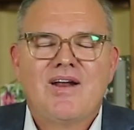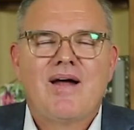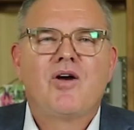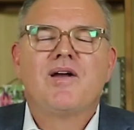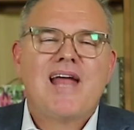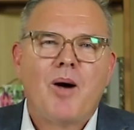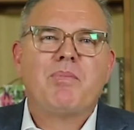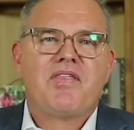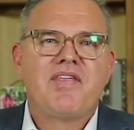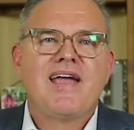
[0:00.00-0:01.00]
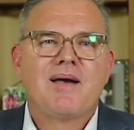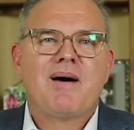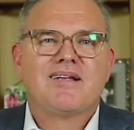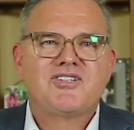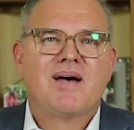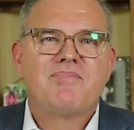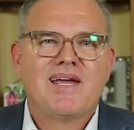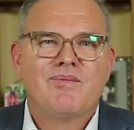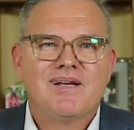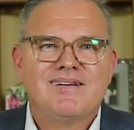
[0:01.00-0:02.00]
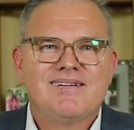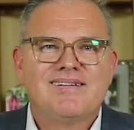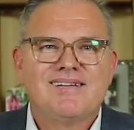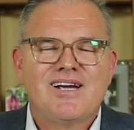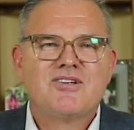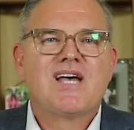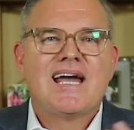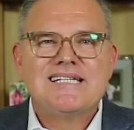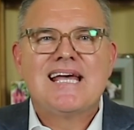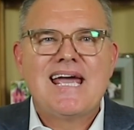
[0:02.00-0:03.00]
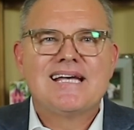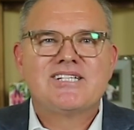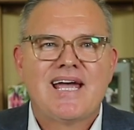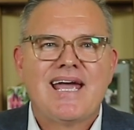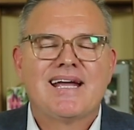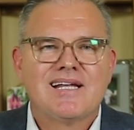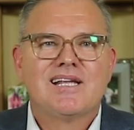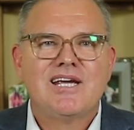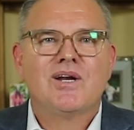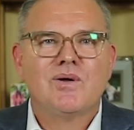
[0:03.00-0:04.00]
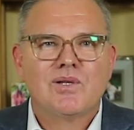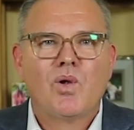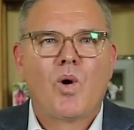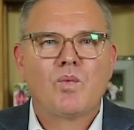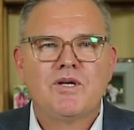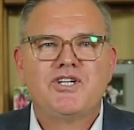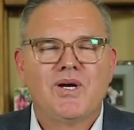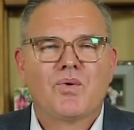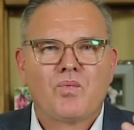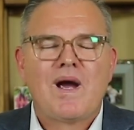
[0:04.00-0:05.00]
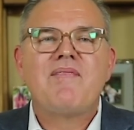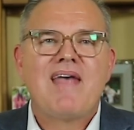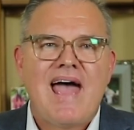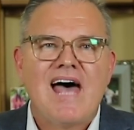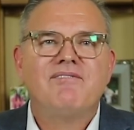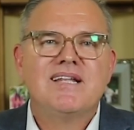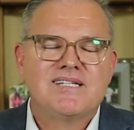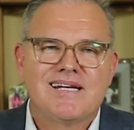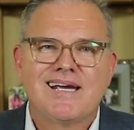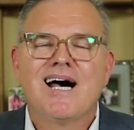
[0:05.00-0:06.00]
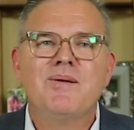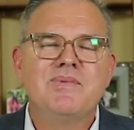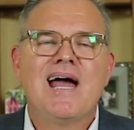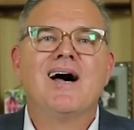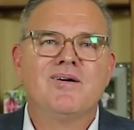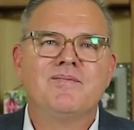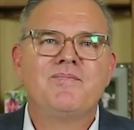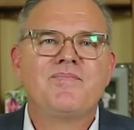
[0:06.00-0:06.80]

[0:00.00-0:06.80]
You know, I couldn't help but think about something when here's Isaiah saying, you know, Lord, would you rend the heavens and come down?